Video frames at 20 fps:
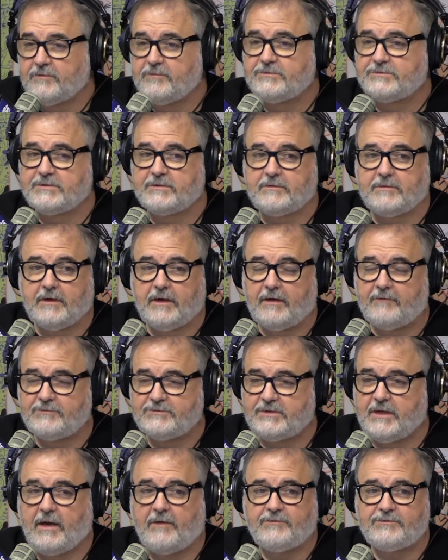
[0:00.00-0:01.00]
was
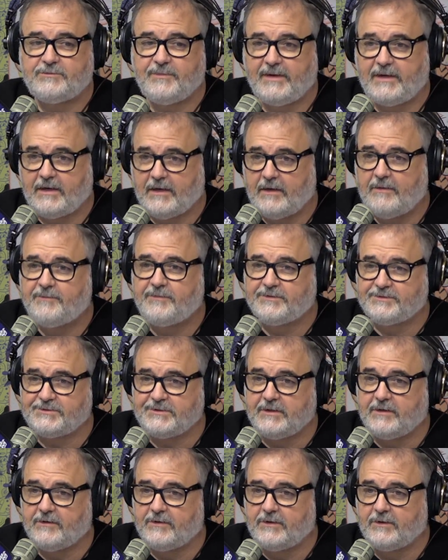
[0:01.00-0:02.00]
I was making up the
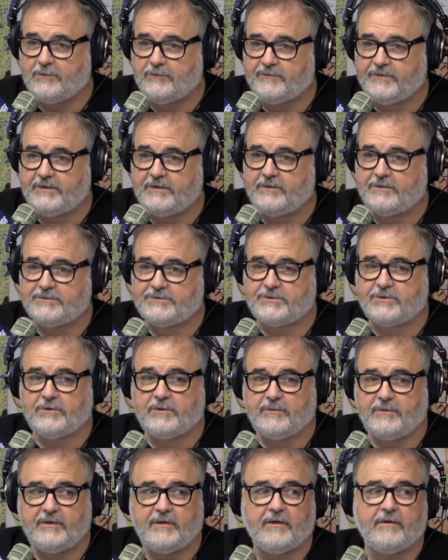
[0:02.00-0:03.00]
scenario over here. There's going
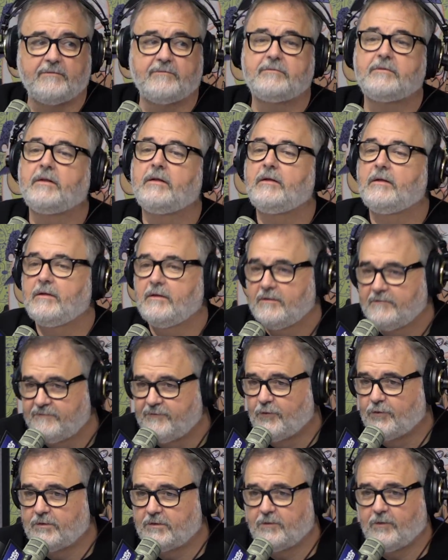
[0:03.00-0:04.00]
to be a.
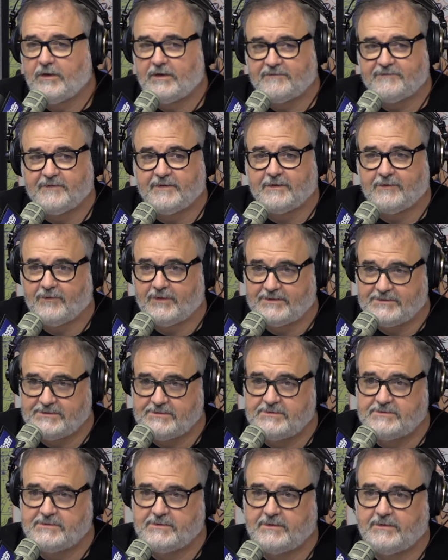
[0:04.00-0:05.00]
Four qualifying
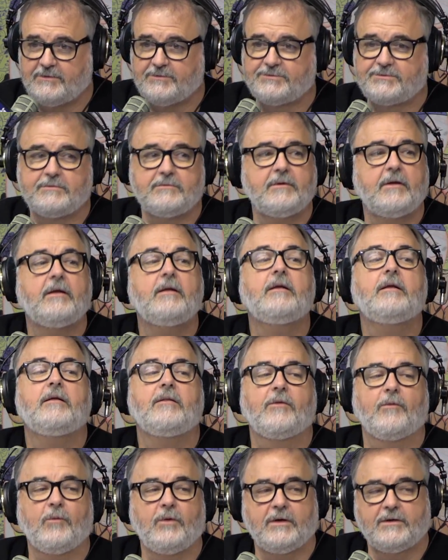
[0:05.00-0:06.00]
races, and those
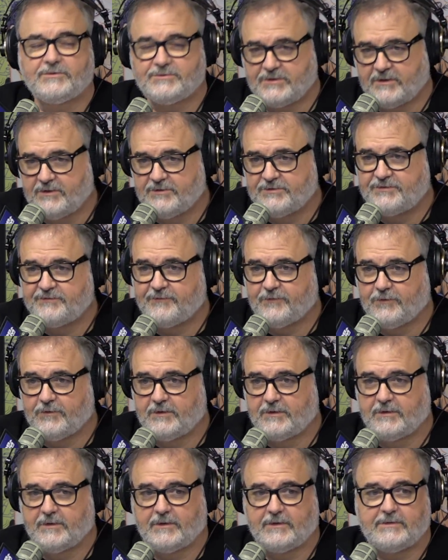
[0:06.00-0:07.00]
winners of those four
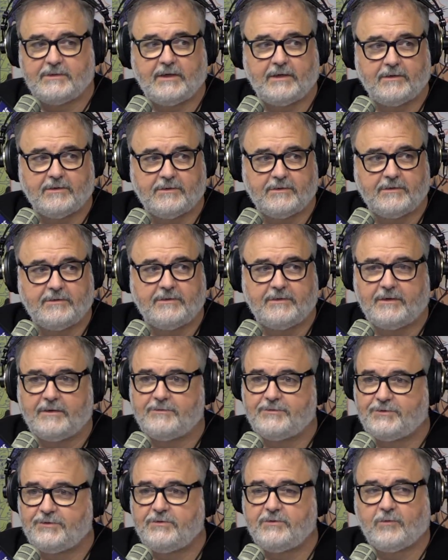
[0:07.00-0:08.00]
are going to take on the
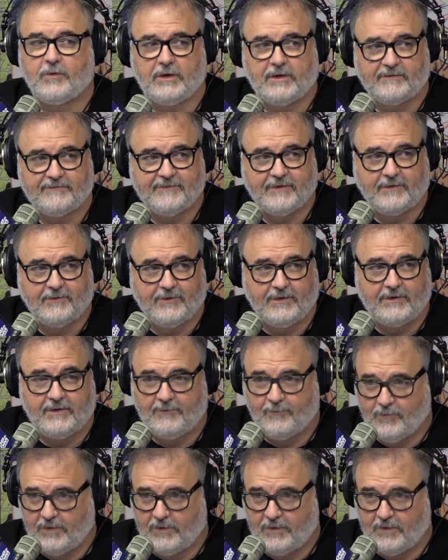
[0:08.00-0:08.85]
two qualifying races.